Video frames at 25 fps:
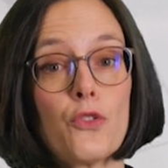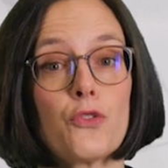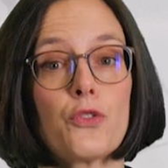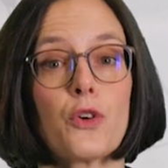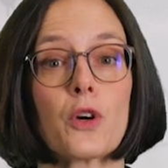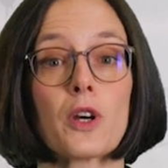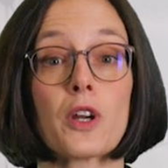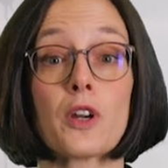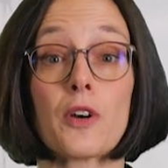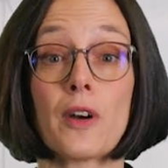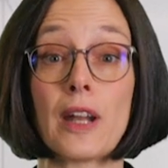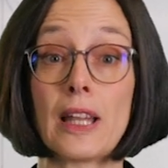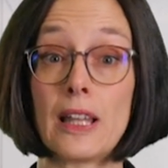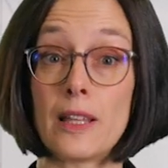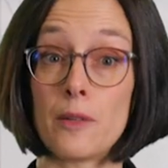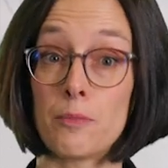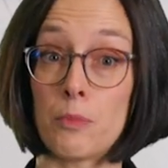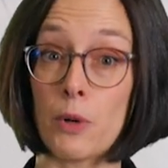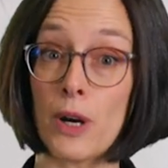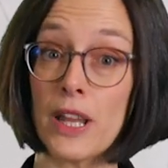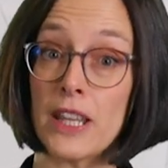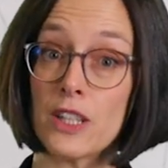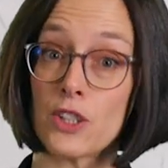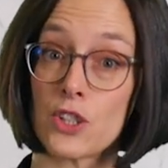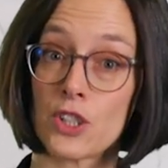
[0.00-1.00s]
For
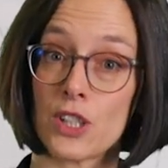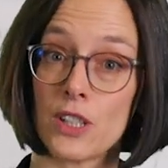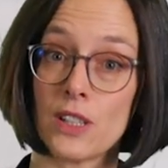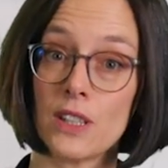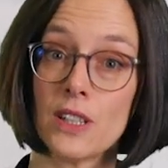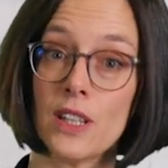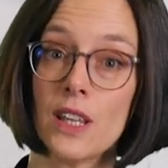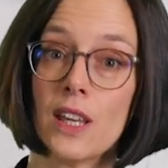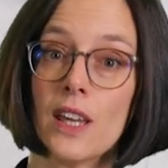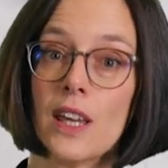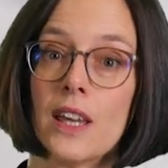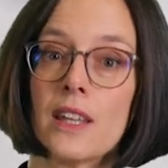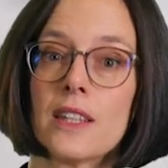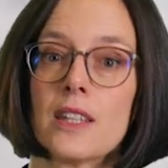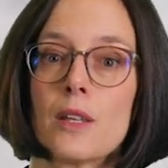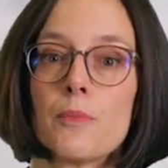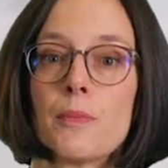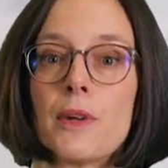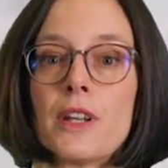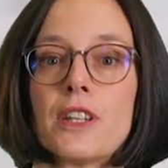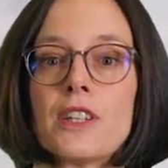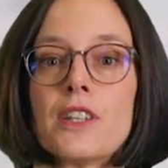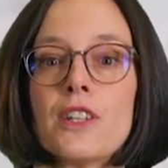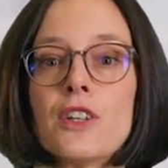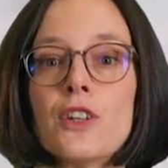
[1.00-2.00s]
calibration, the
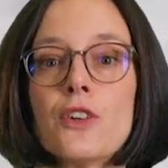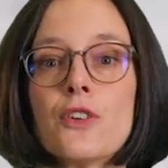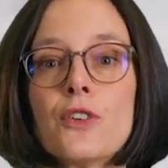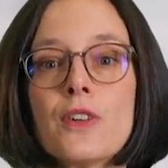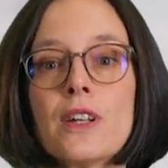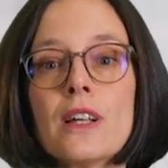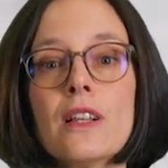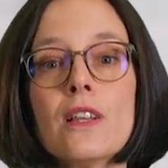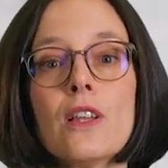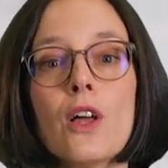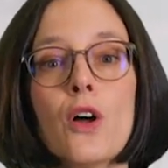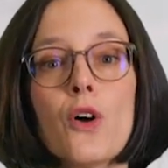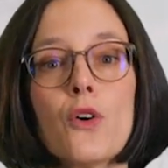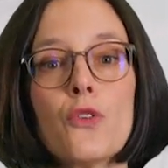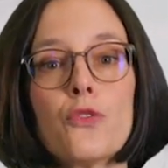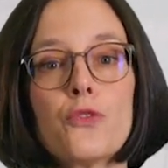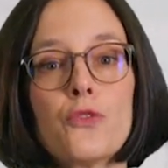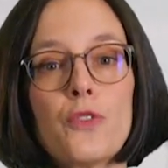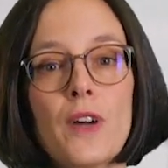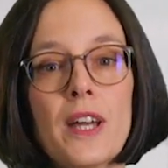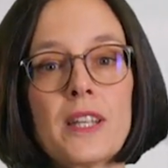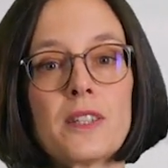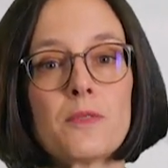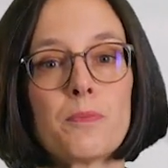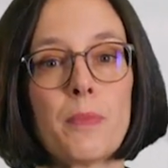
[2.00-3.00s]
material
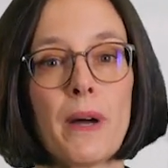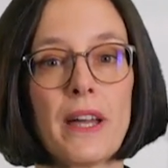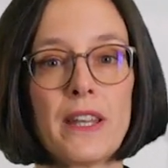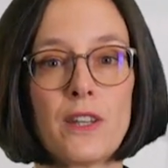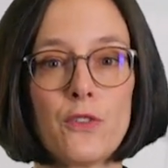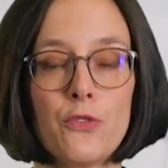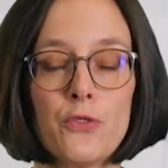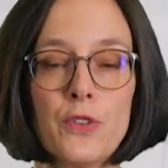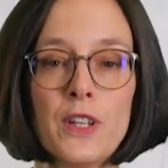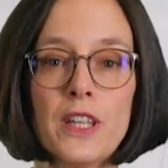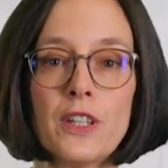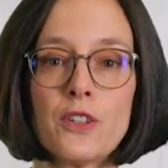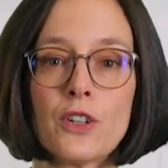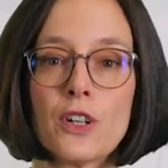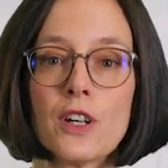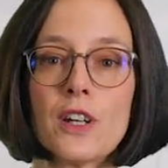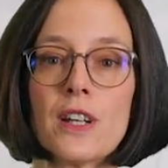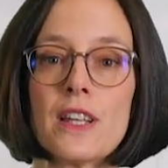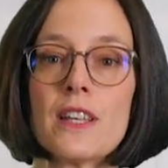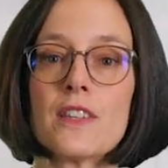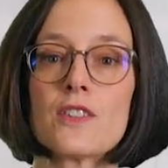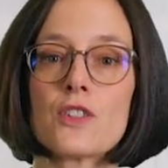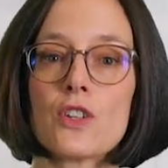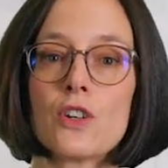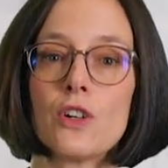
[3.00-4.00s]
fed by the feeder
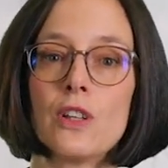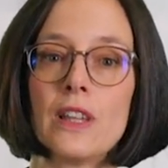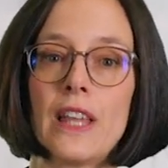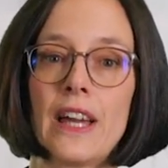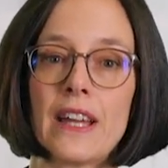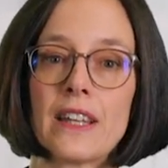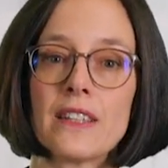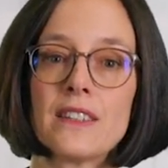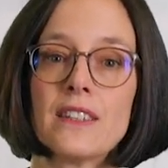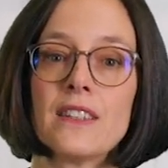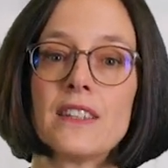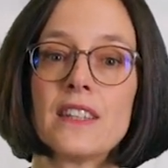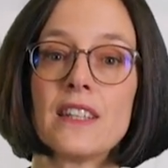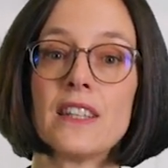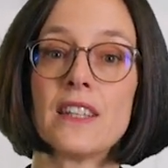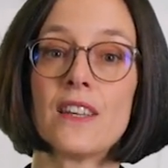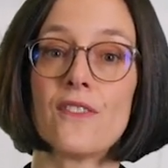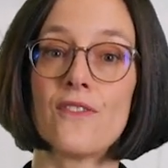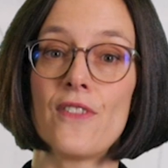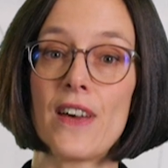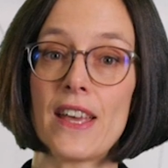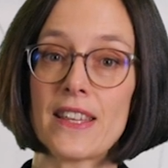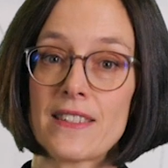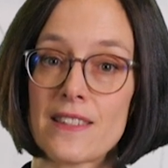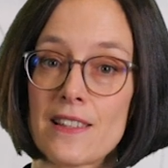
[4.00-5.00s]
is collected in a
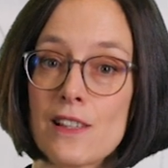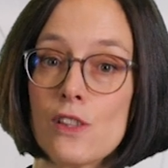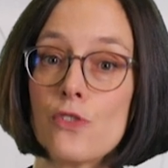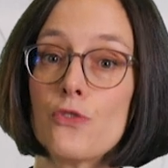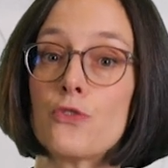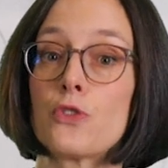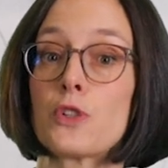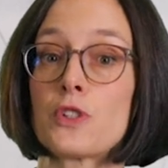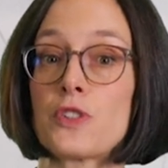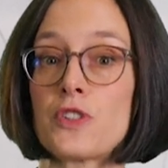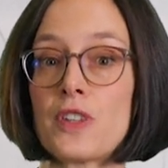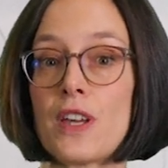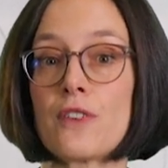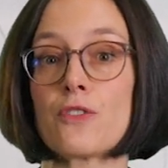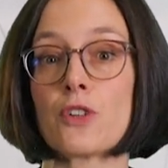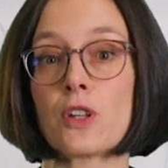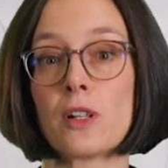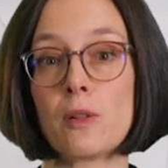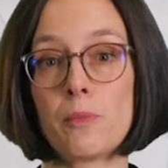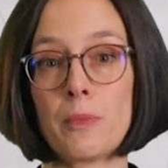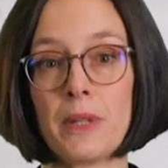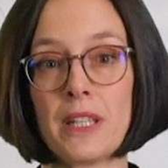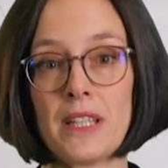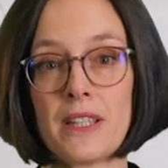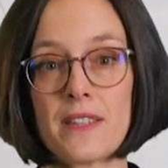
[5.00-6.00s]
vessel for
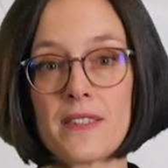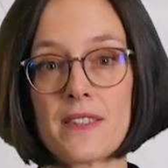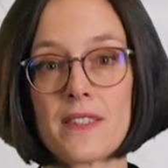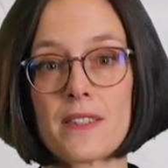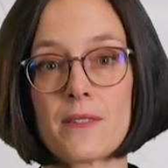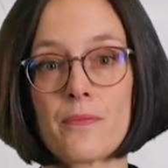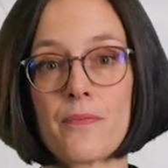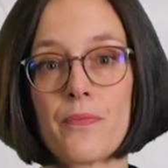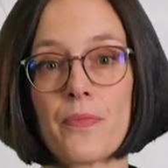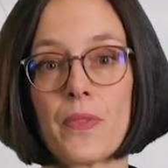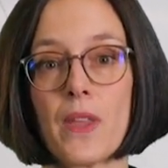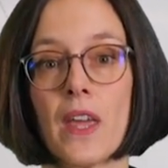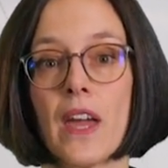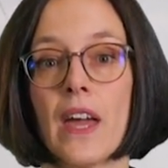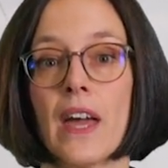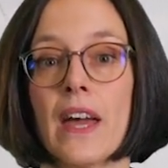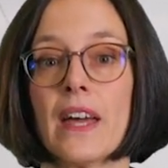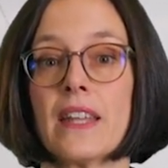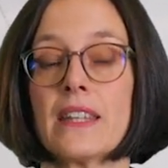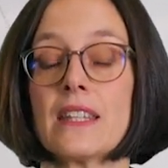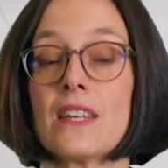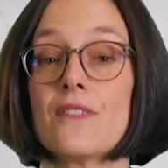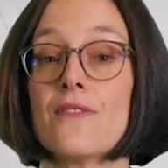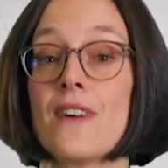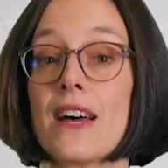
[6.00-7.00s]
several minutes.
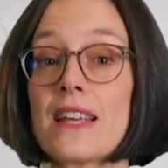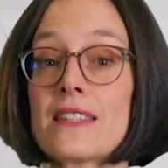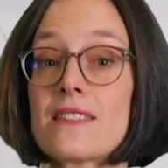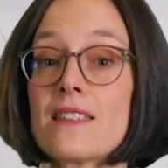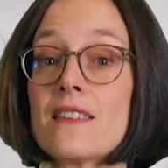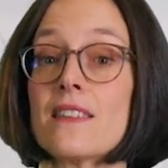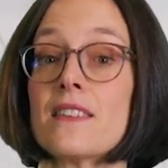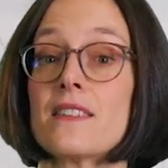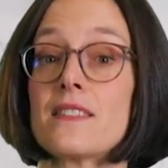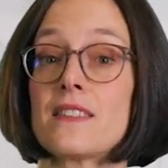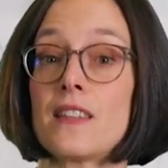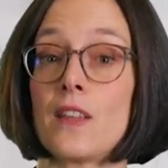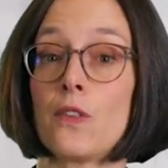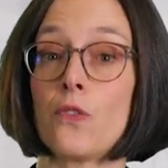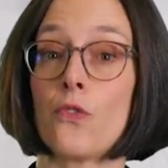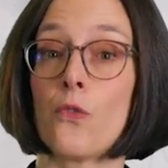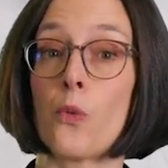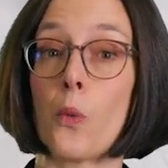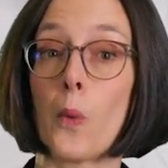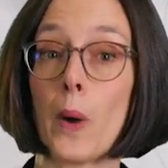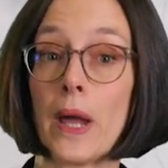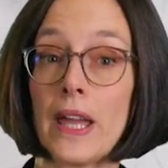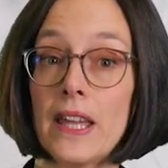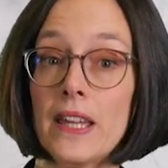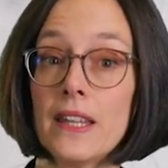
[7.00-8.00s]
The vessel is then
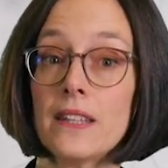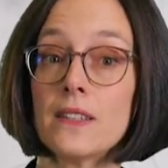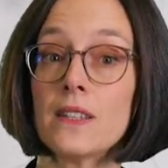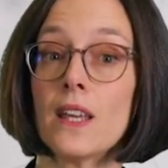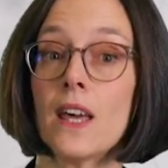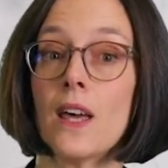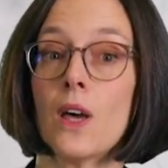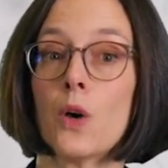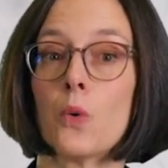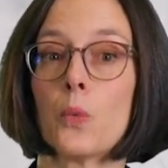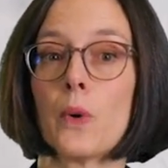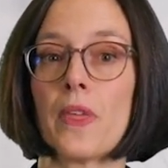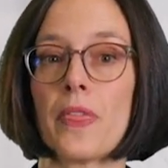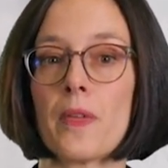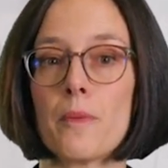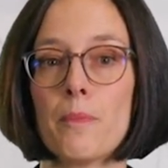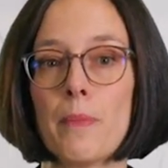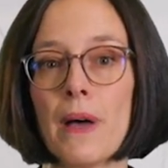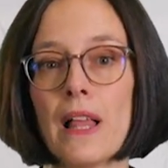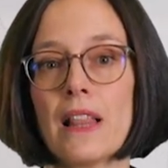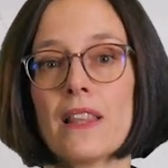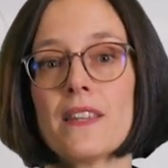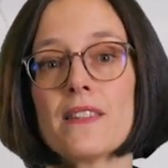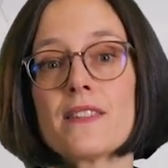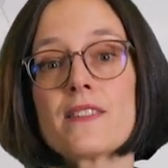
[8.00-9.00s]
weighed with a
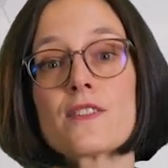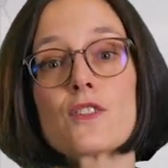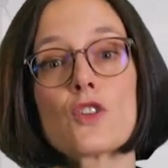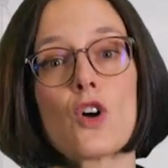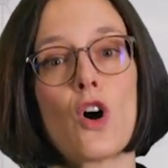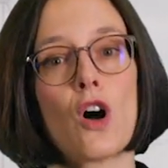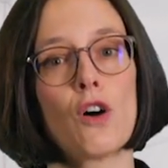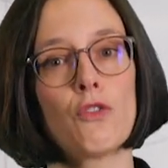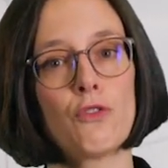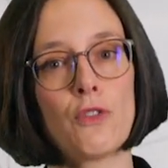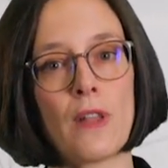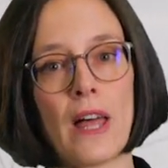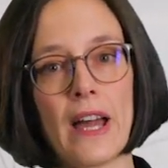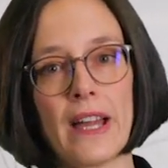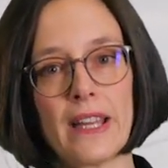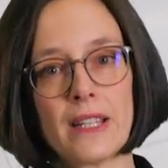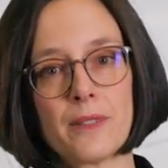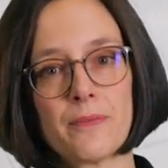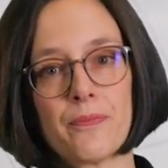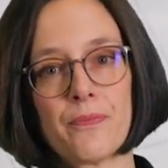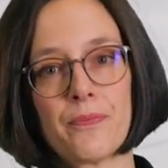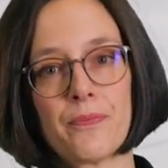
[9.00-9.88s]
balance offline.